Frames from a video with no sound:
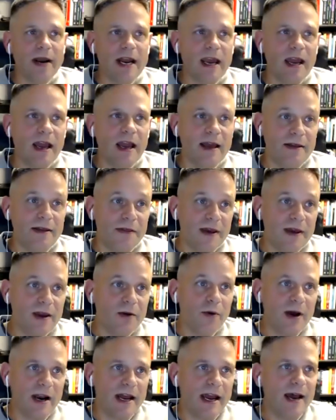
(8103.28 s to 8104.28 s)
and I, I, think
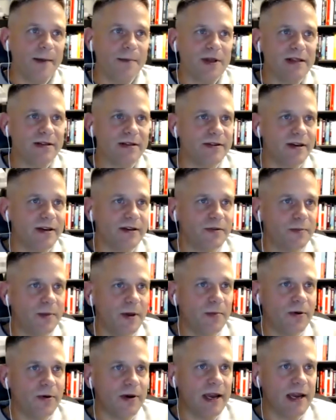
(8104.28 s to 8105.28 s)
what happens is
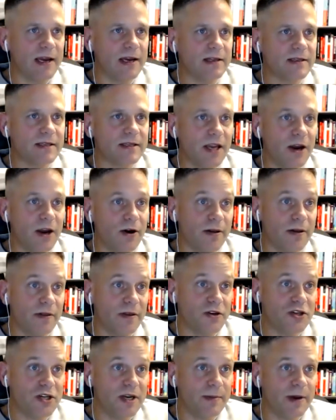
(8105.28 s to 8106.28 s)
people get scared of the
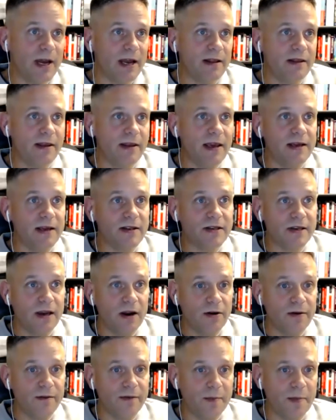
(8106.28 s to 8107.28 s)
GMAT, they get
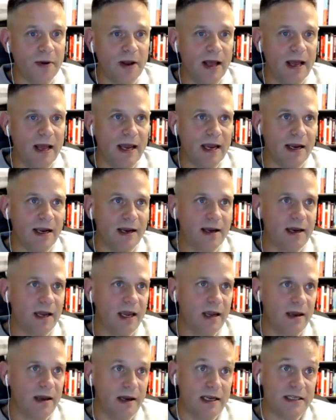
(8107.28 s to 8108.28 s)
scared of applying.
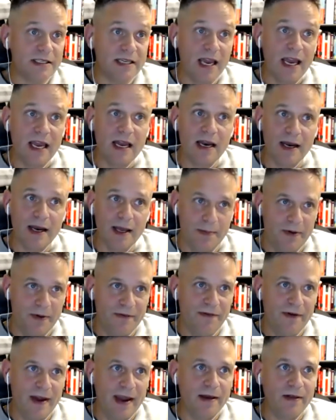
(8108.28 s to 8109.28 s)
It is a leap
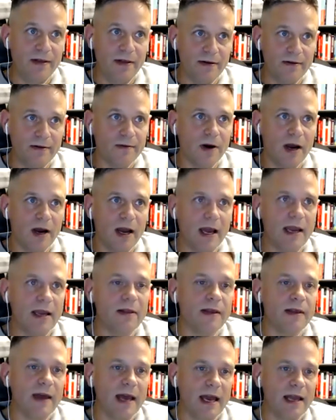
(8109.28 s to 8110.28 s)
of faith,
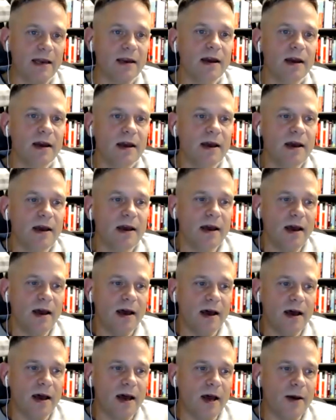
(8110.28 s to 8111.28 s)
right? That
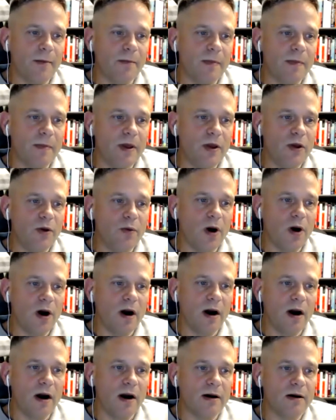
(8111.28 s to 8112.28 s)
um, you
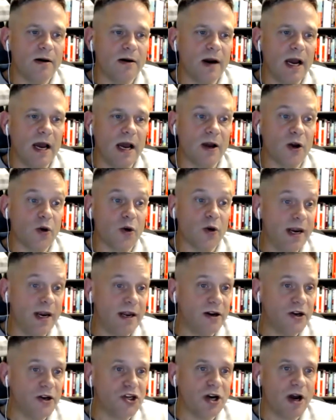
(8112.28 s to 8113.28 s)
are uh,
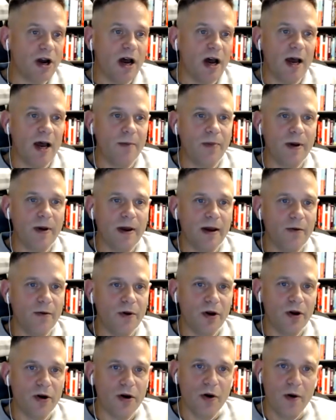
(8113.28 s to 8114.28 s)
quitting a job,
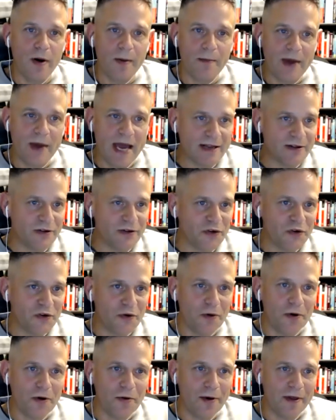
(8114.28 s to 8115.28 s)
you're going back to
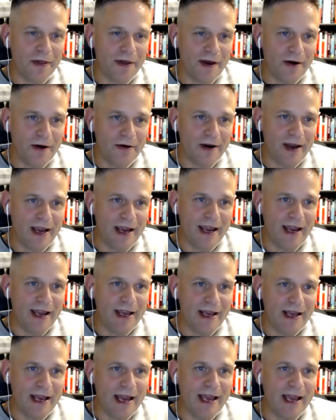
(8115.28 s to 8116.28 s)
school without
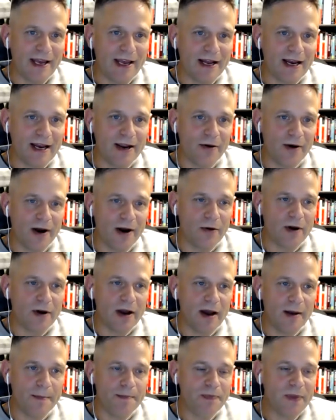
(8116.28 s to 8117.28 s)
a, a clear
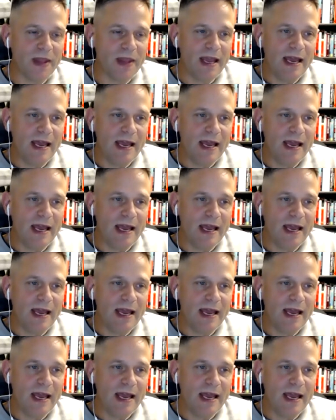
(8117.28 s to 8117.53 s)
outcome